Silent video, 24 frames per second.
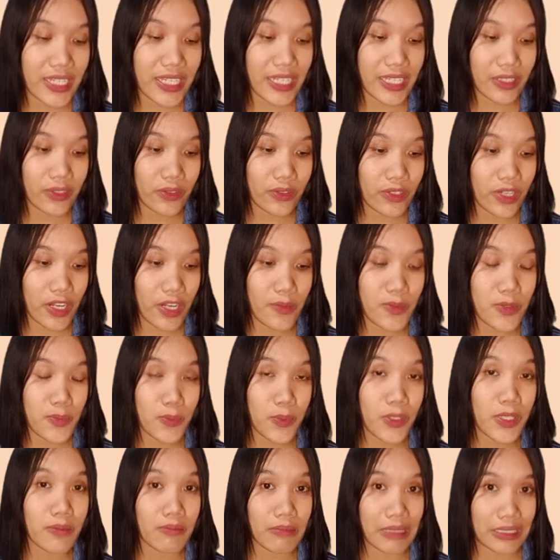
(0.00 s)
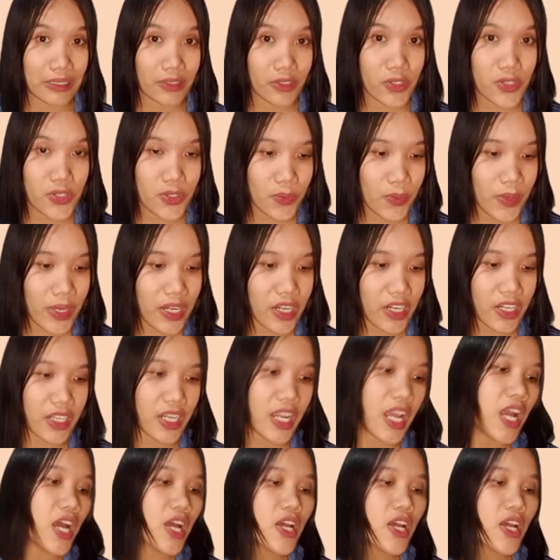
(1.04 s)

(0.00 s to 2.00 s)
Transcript: kilograms per meter squared.